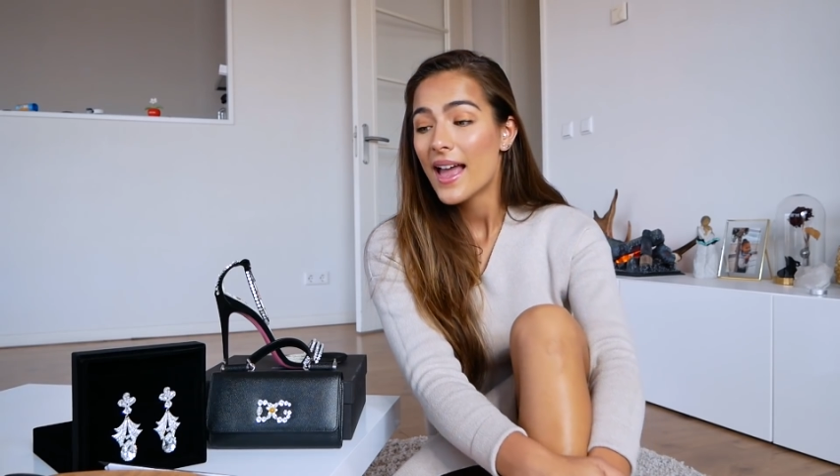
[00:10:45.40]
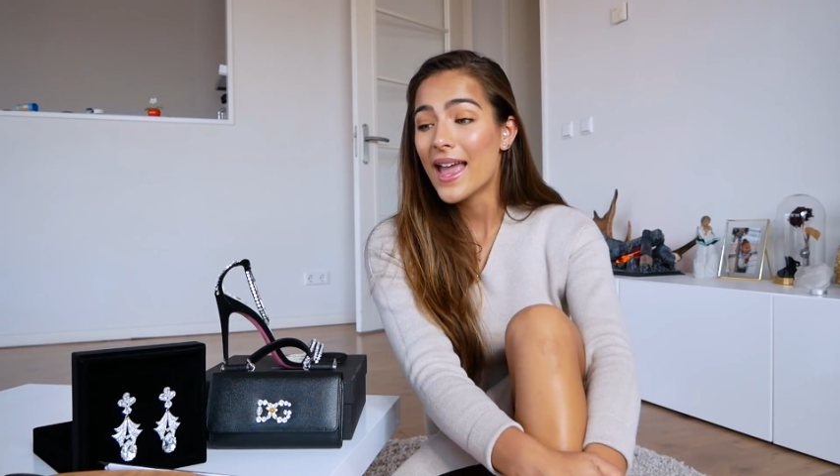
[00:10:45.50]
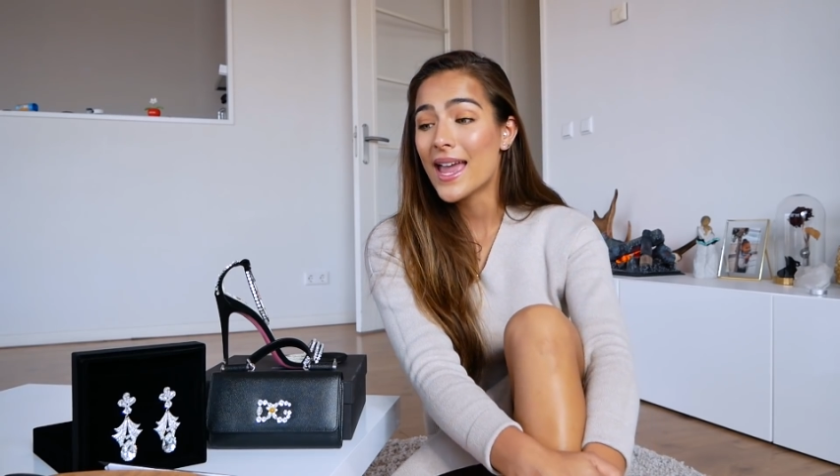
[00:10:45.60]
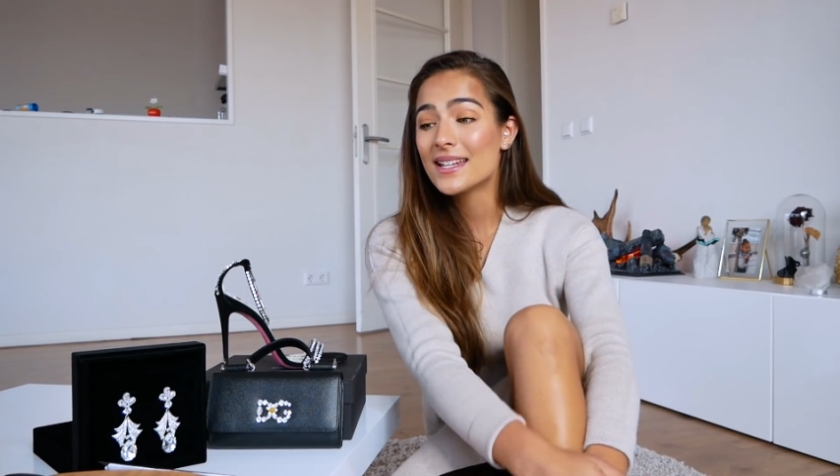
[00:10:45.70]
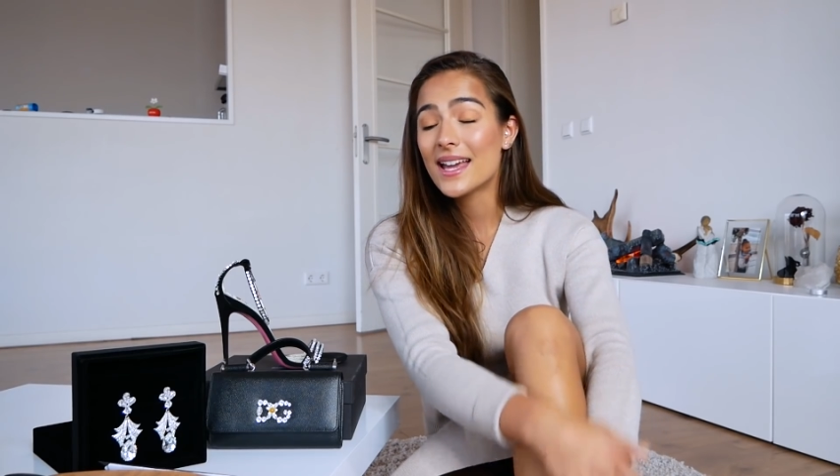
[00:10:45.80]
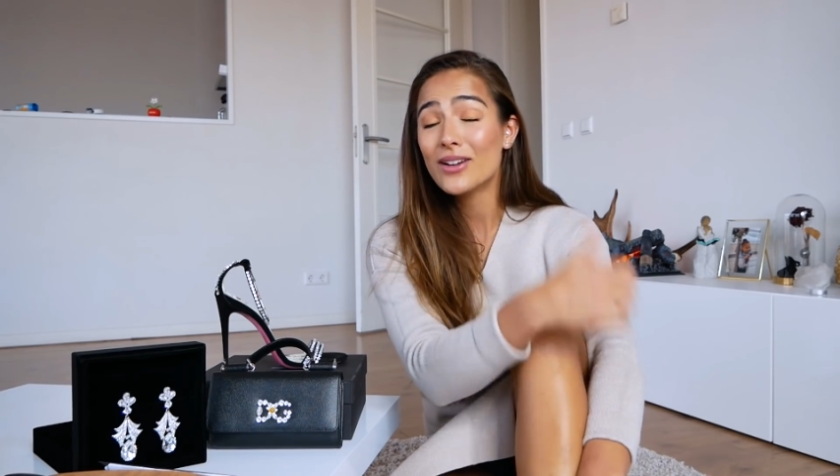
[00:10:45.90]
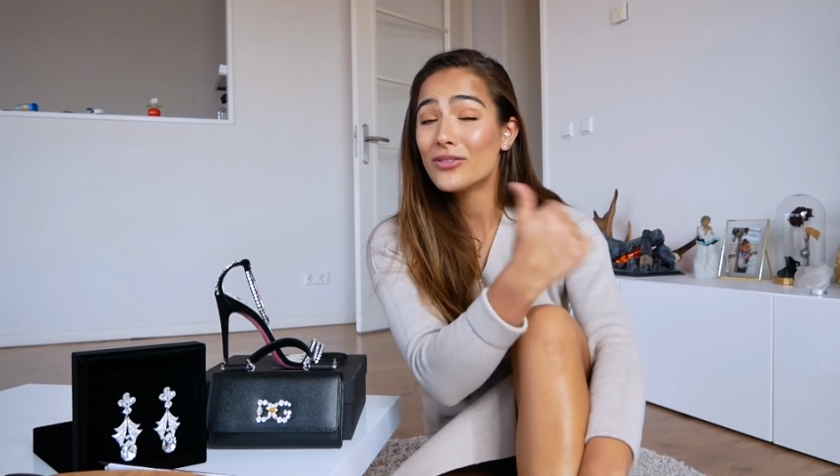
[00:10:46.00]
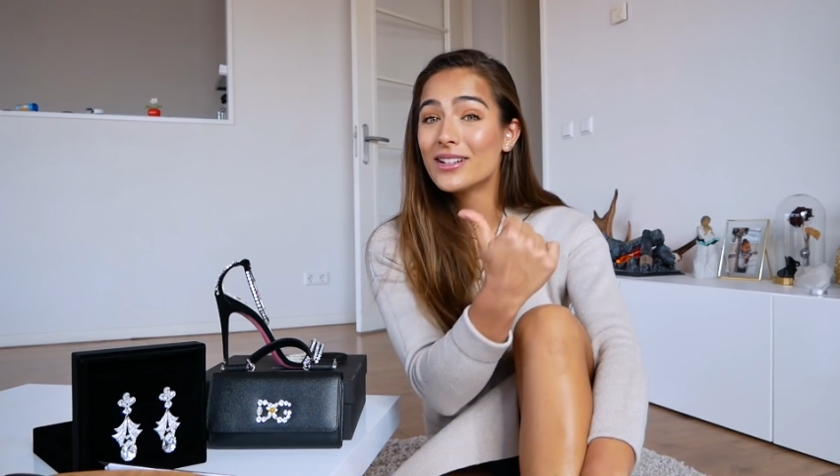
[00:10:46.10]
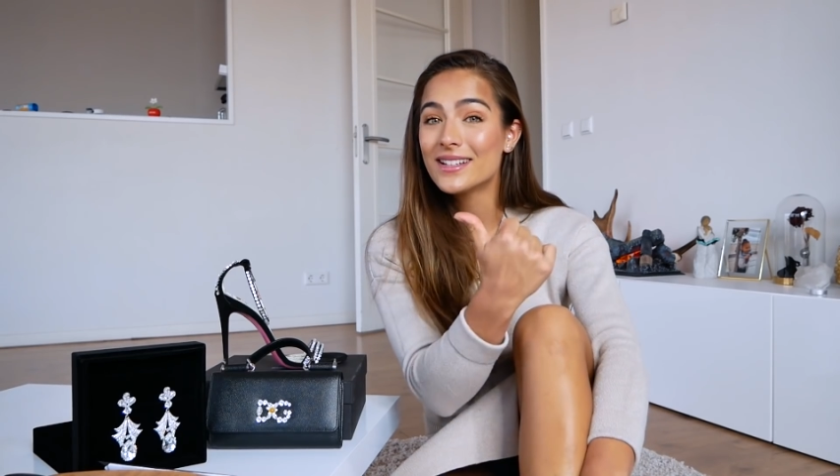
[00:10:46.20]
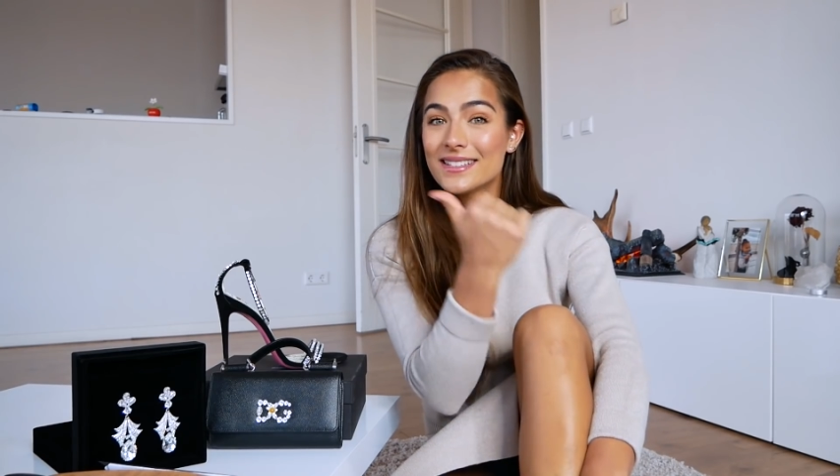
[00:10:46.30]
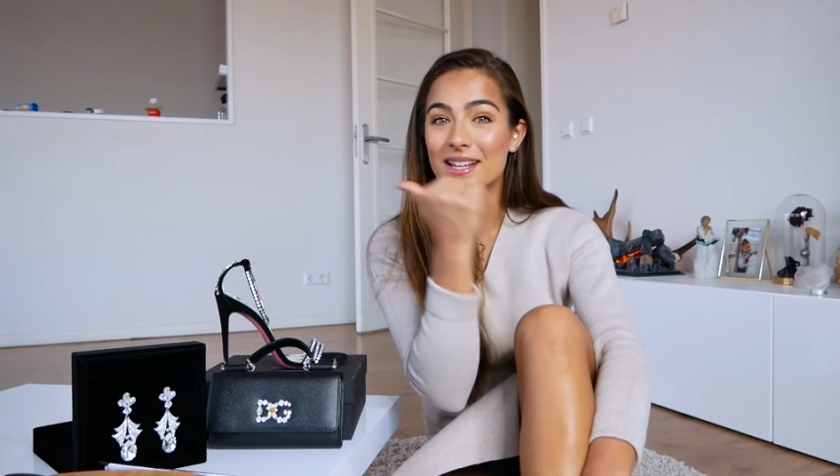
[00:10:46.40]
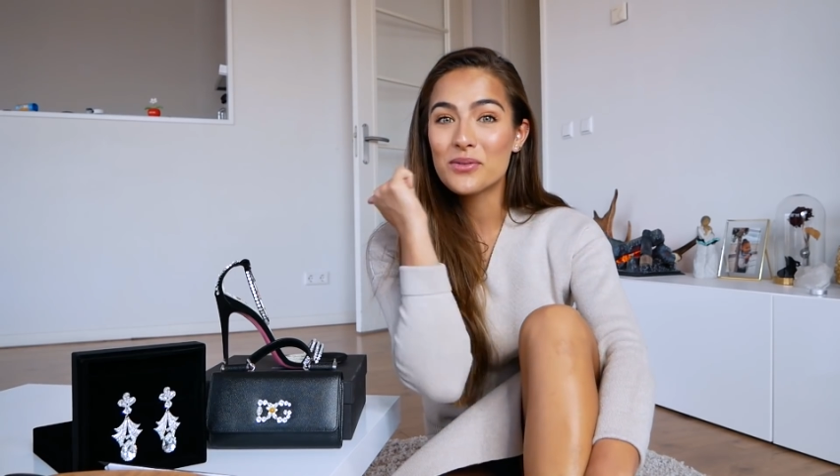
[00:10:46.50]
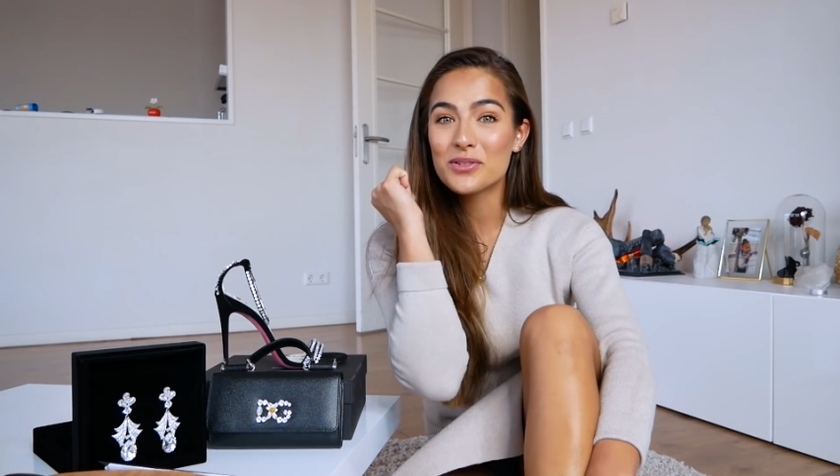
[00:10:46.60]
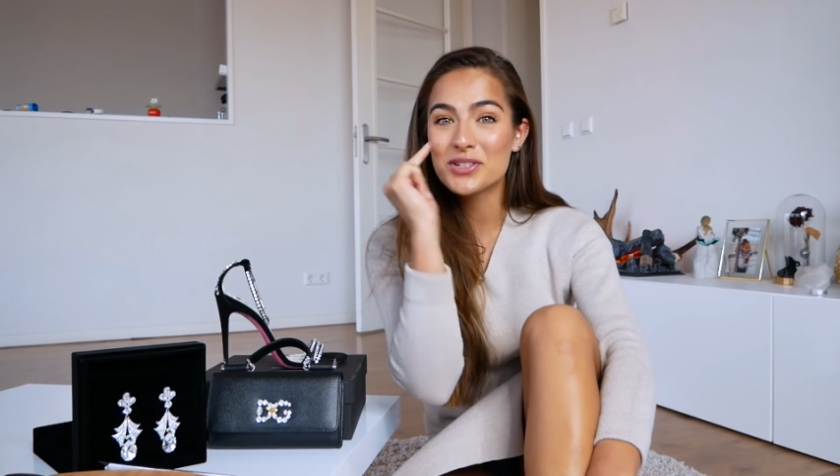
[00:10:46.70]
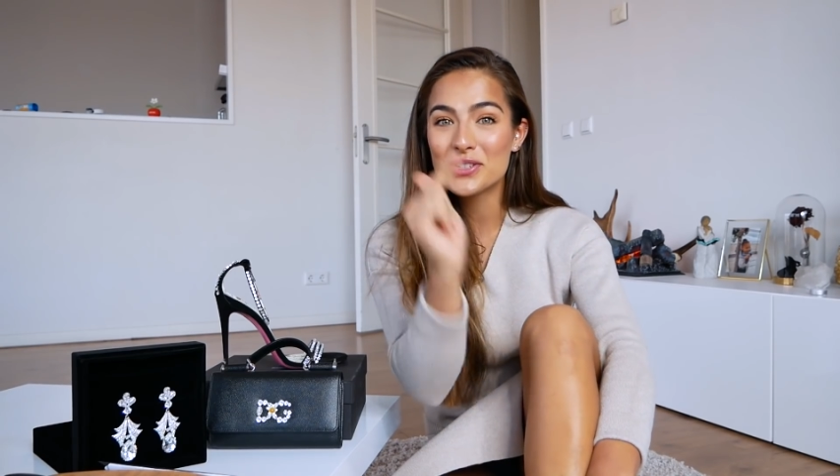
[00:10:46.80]
And after this, I
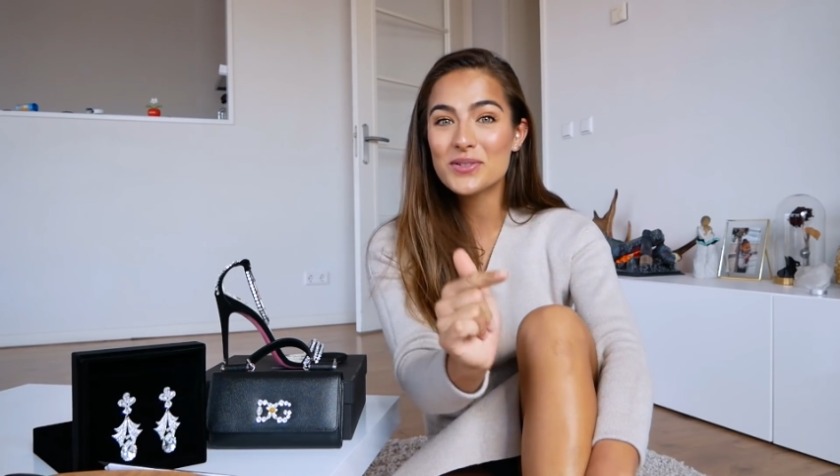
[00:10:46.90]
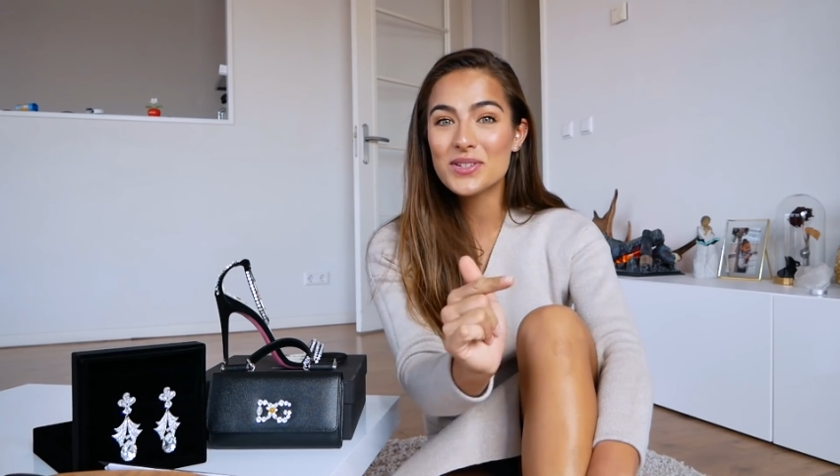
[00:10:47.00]
will show